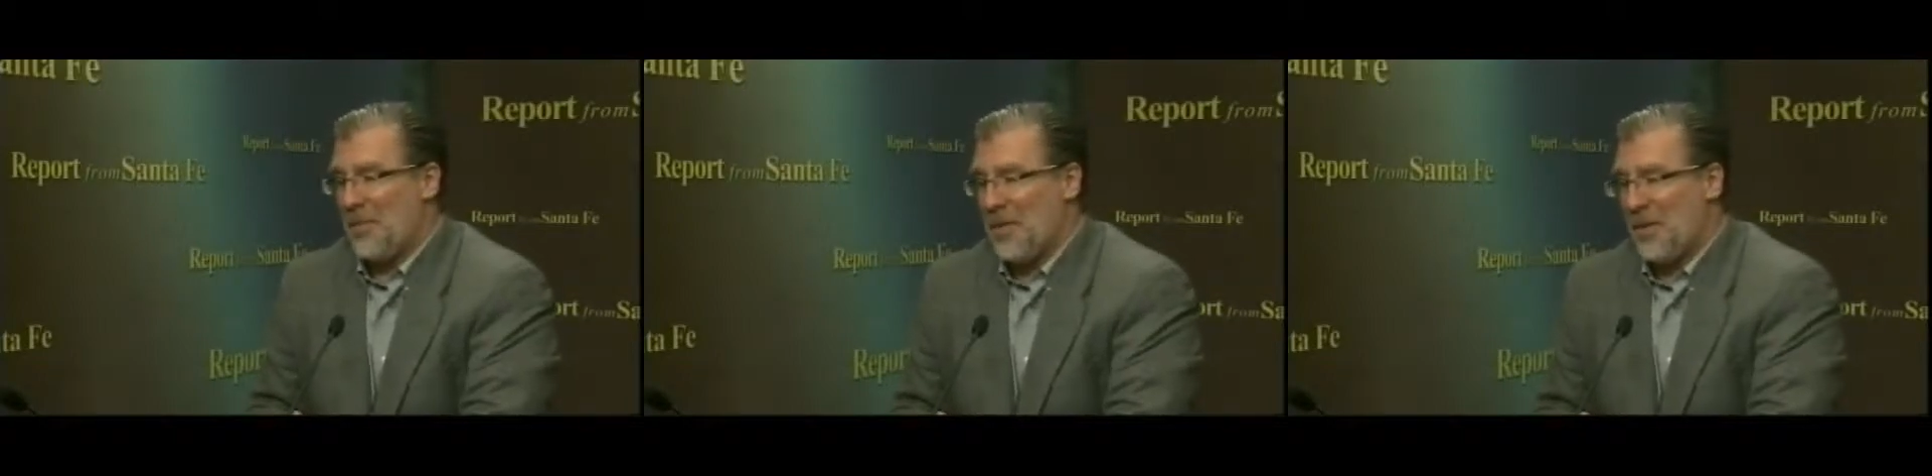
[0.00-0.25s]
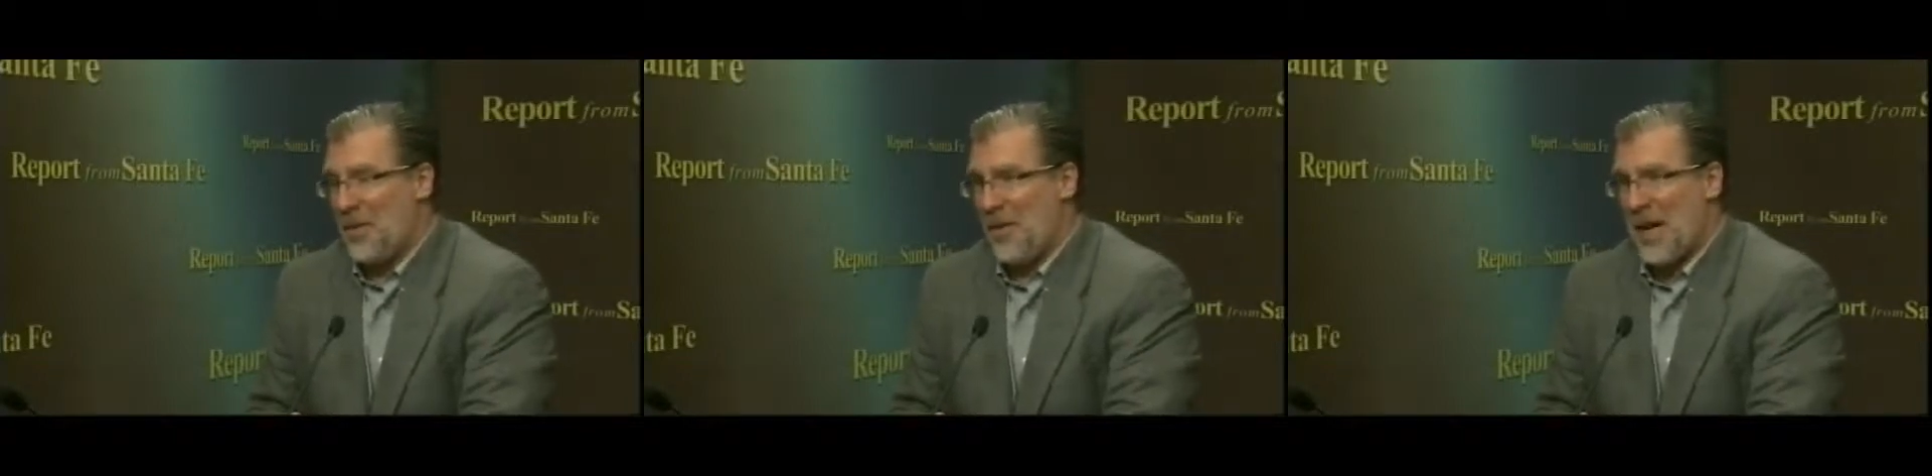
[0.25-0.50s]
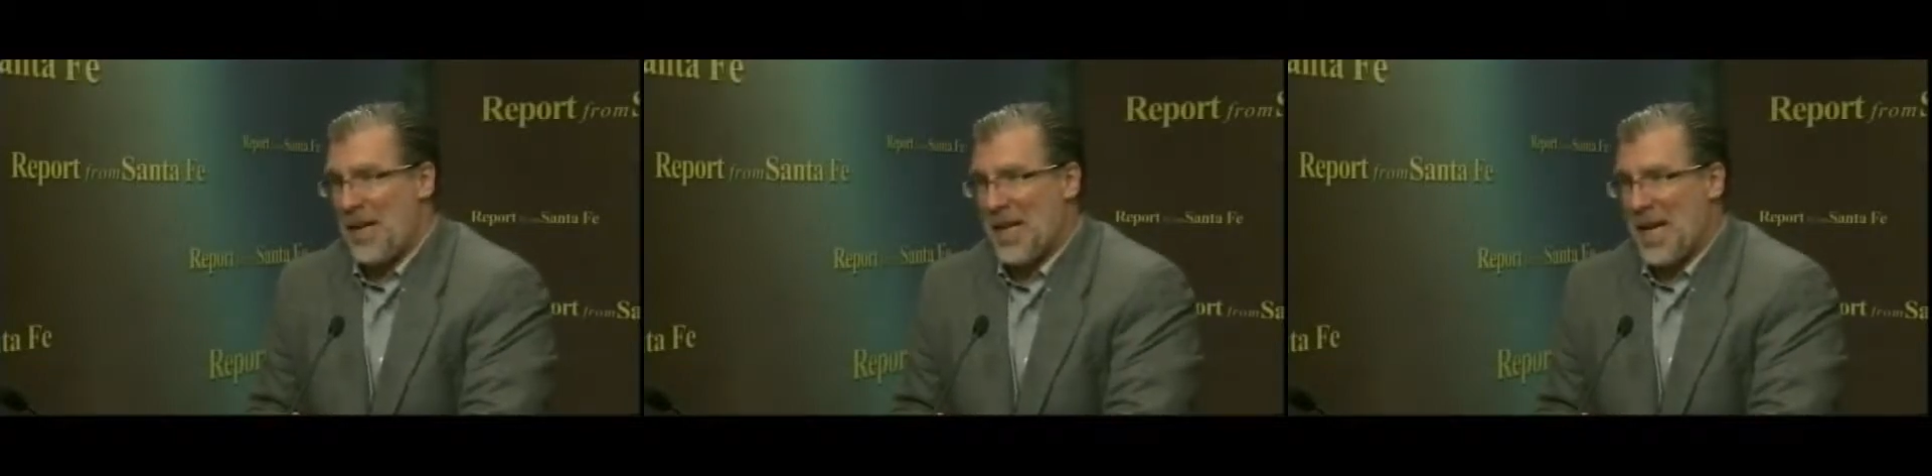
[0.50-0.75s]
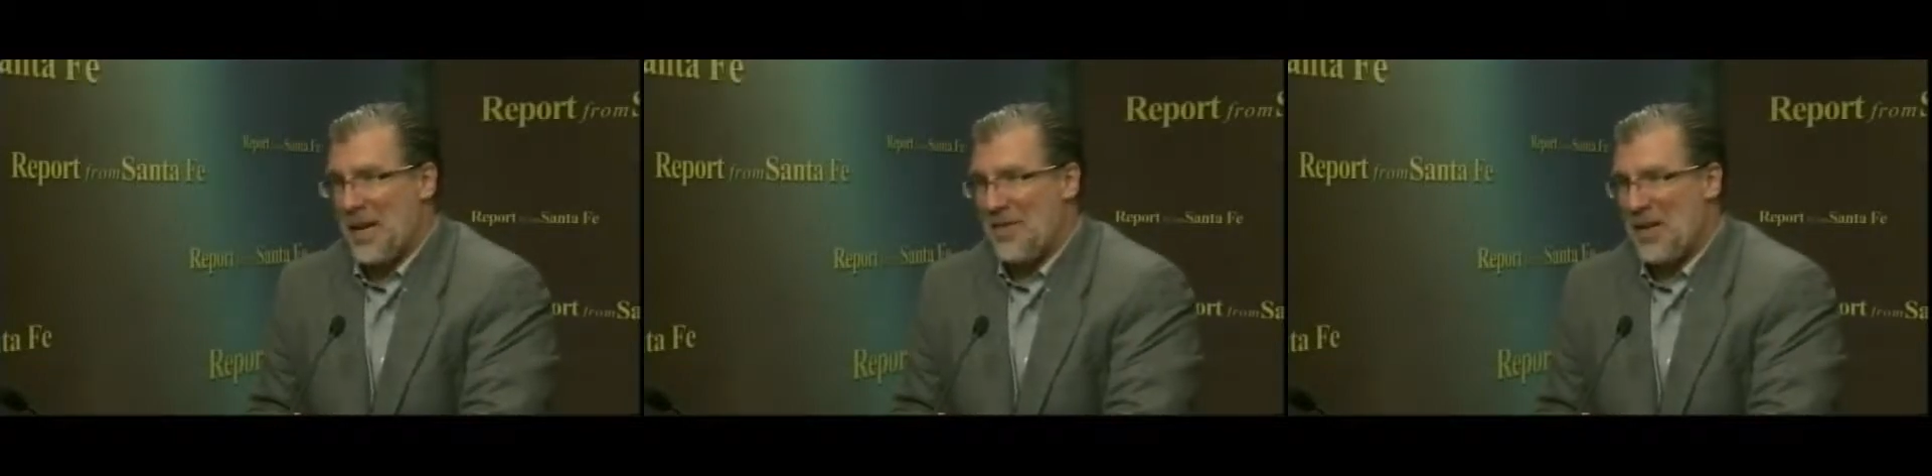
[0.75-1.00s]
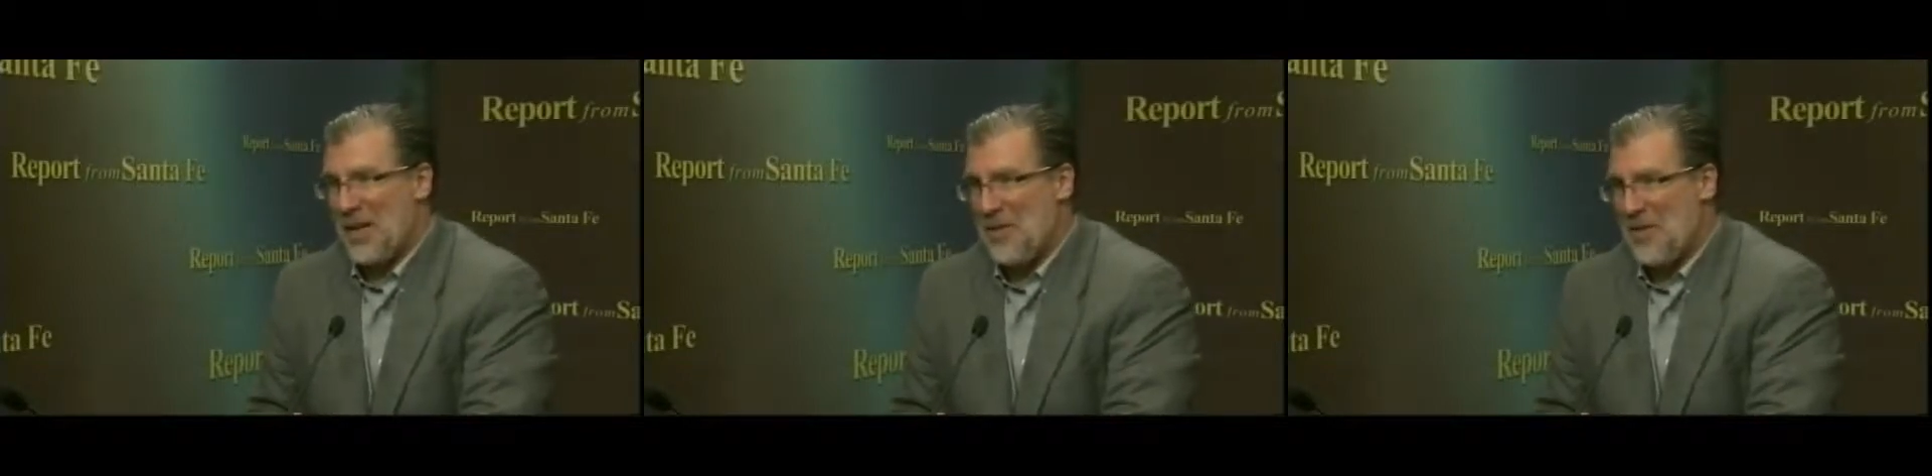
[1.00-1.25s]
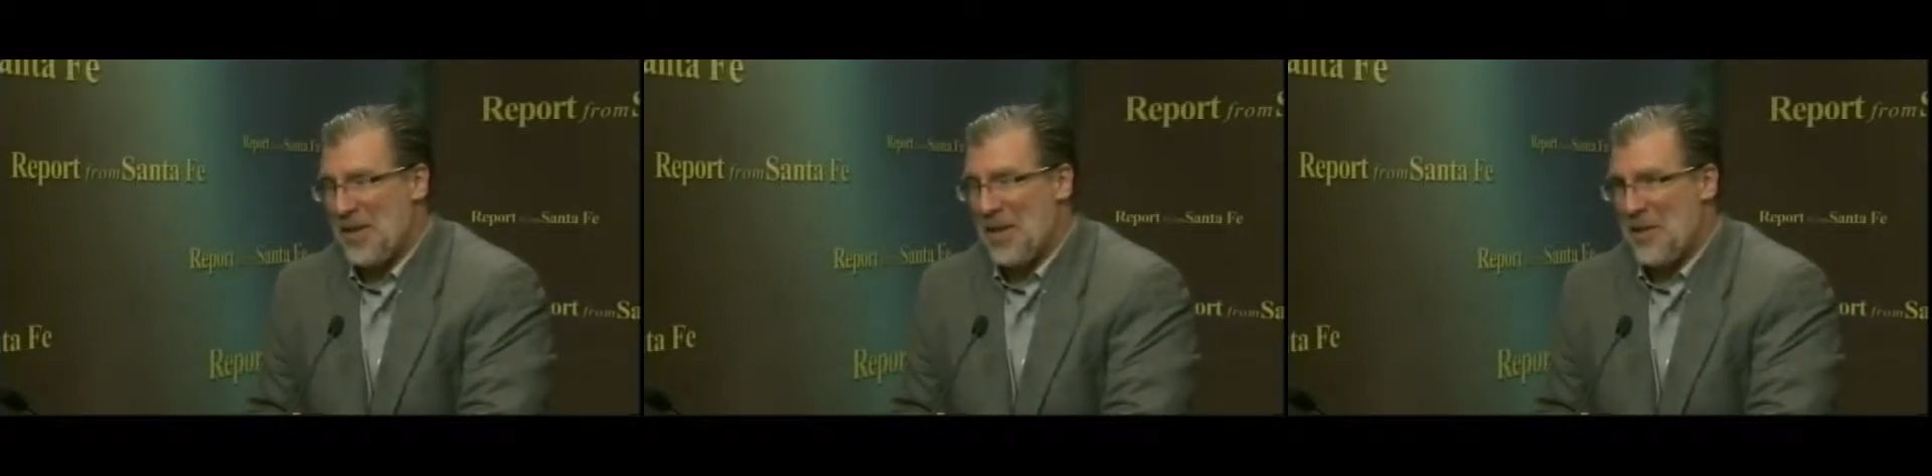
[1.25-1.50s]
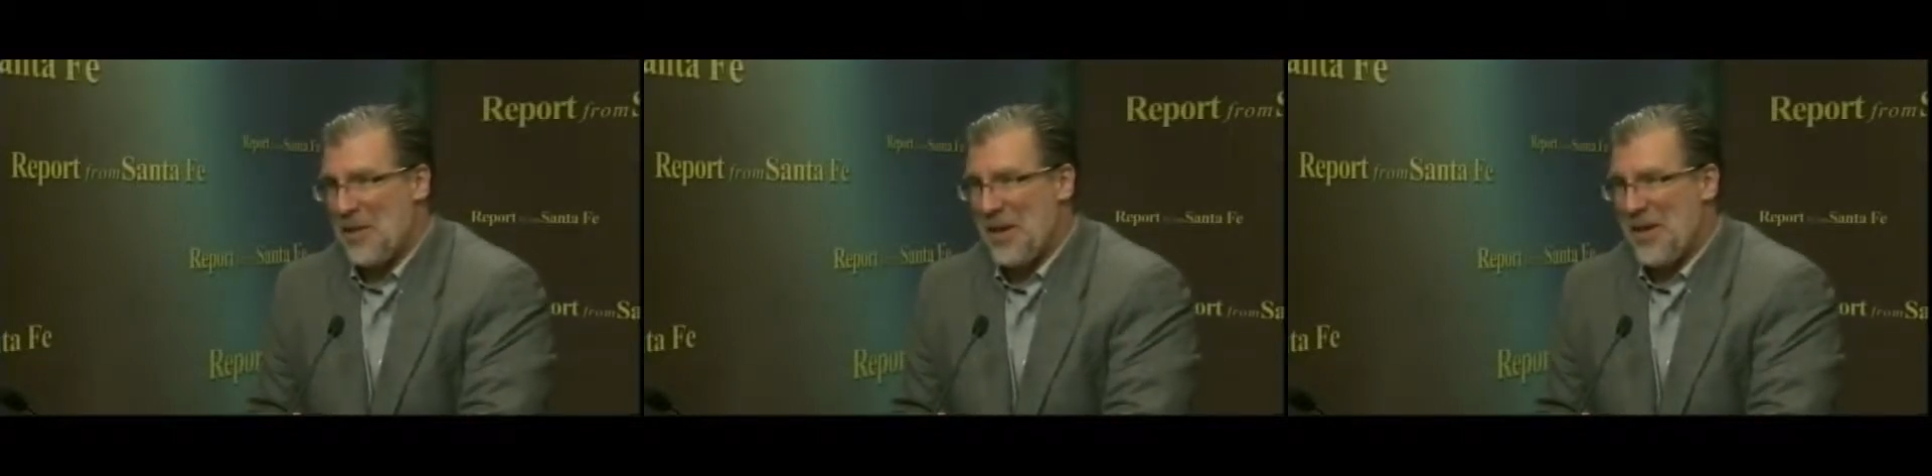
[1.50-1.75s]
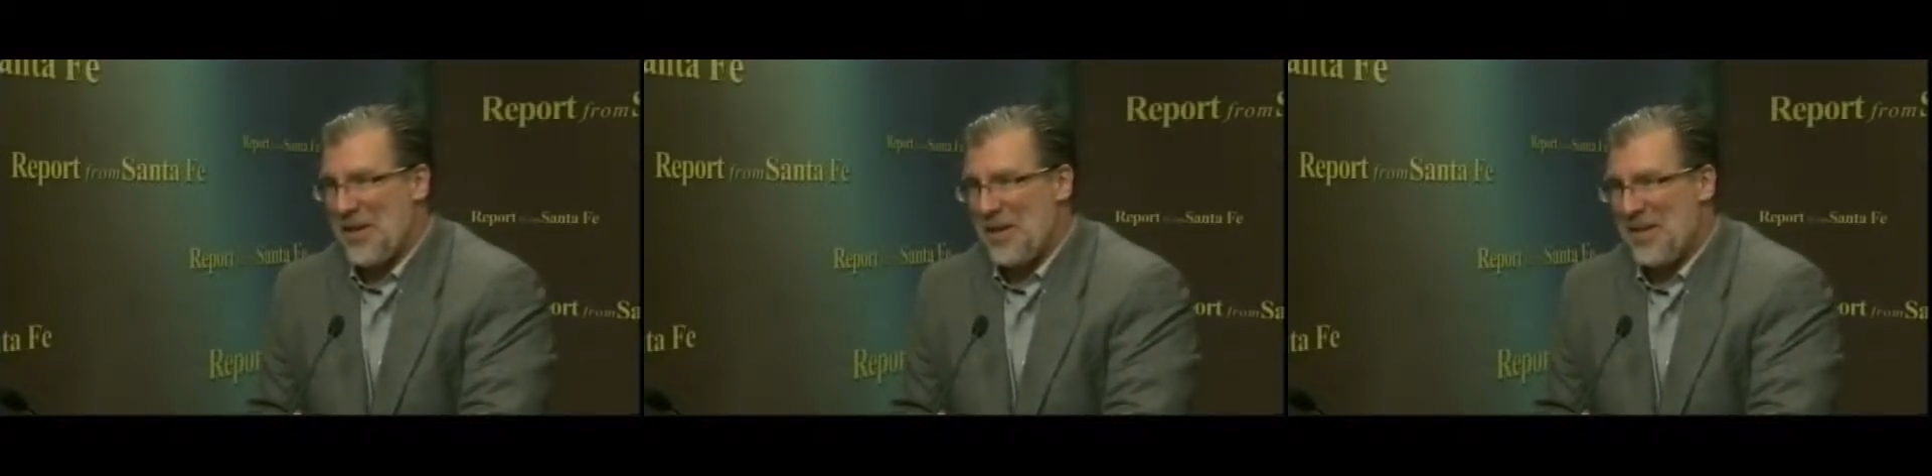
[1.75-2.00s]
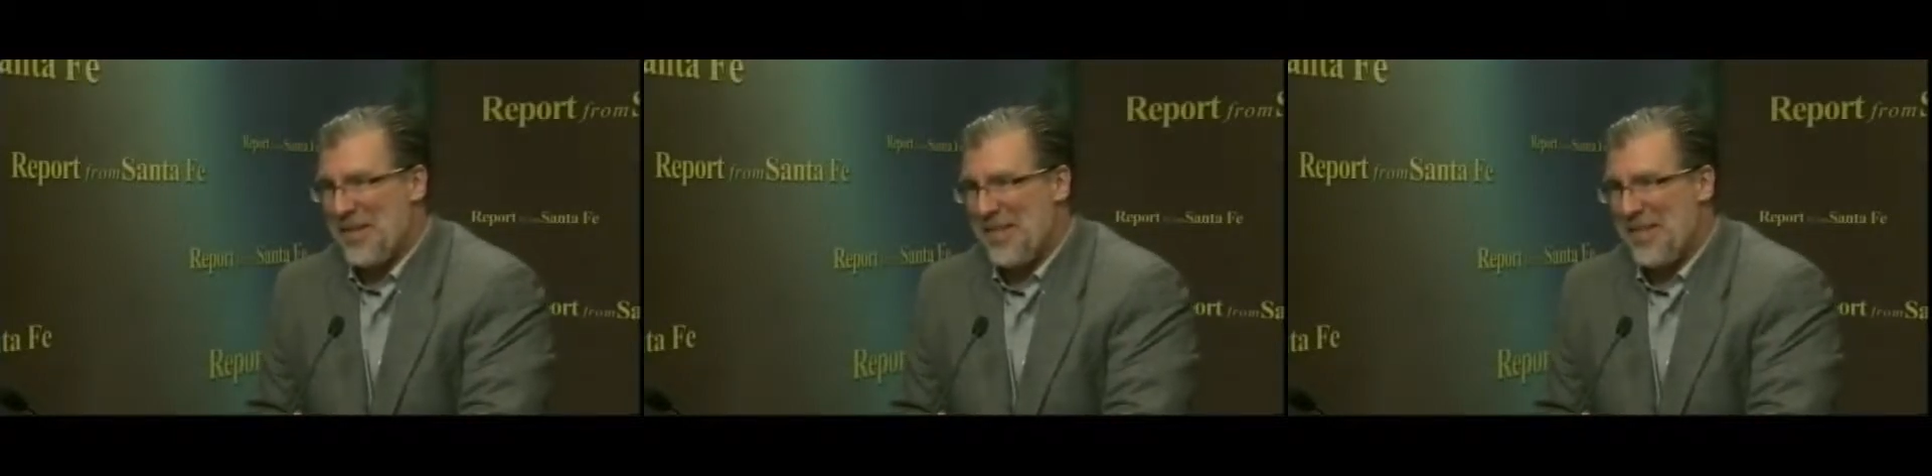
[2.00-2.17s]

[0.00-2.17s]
I've had kind of an interesting career,